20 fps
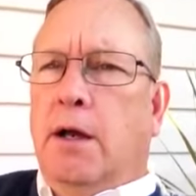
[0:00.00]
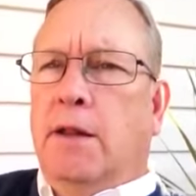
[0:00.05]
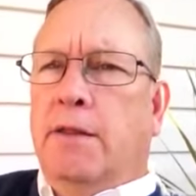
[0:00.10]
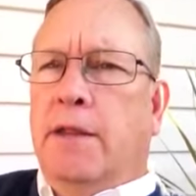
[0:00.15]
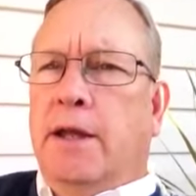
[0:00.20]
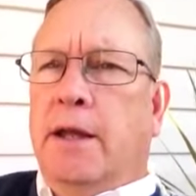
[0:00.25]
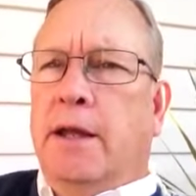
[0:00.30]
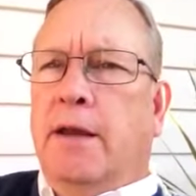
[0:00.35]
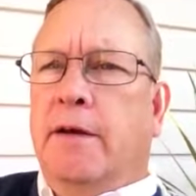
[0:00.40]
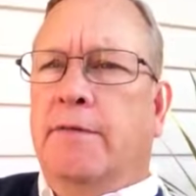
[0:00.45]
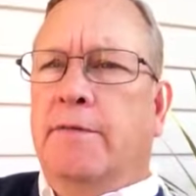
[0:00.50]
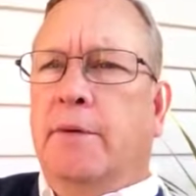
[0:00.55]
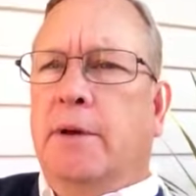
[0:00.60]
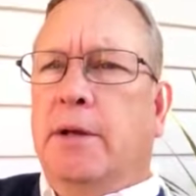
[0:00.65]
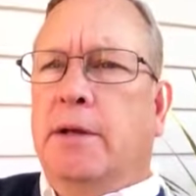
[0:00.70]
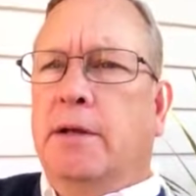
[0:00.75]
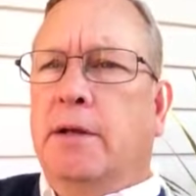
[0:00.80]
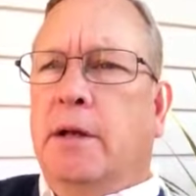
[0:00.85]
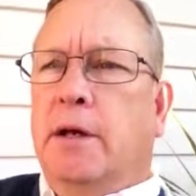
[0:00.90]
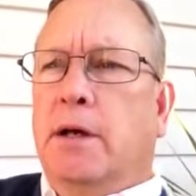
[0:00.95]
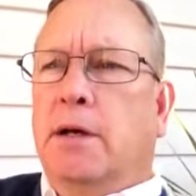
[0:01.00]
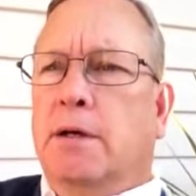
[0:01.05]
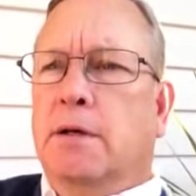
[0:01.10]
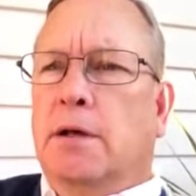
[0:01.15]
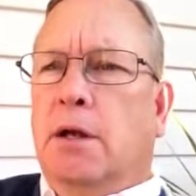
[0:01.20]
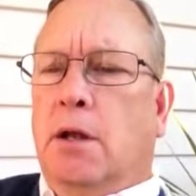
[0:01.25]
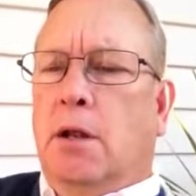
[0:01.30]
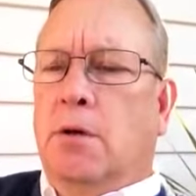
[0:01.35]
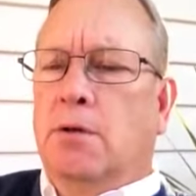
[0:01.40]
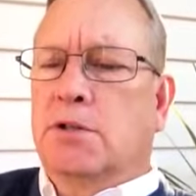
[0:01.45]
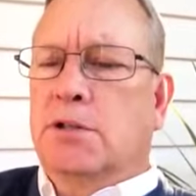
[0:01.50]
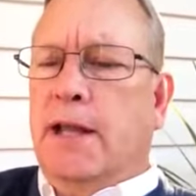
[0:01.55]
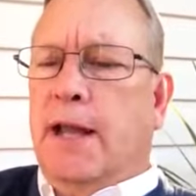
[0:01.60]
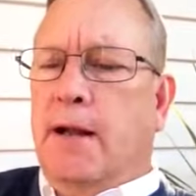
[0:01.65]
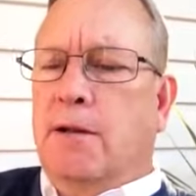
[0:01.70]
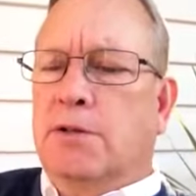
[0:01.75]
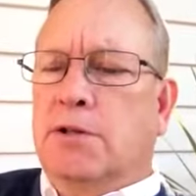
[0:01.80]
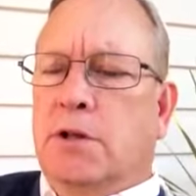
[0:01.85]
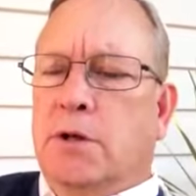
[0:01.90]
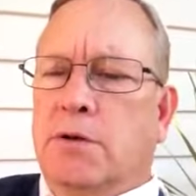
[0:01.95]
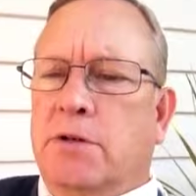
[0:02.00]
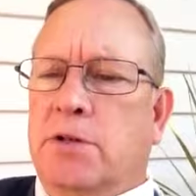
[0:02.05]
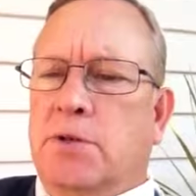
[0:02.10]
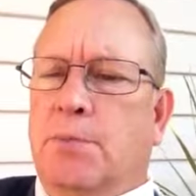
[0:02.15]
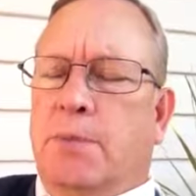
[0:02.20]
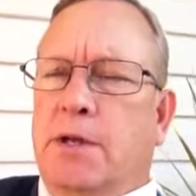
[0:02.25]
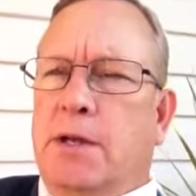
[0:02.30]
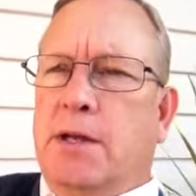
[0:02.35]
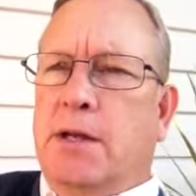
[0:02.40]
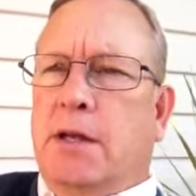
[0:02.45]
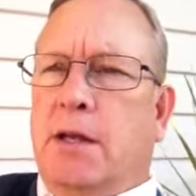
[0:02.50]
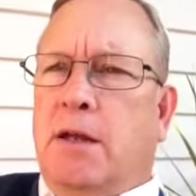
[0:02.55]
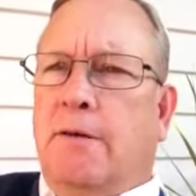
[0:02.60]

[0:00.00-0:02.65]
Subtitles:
They have been closed out, so to speak.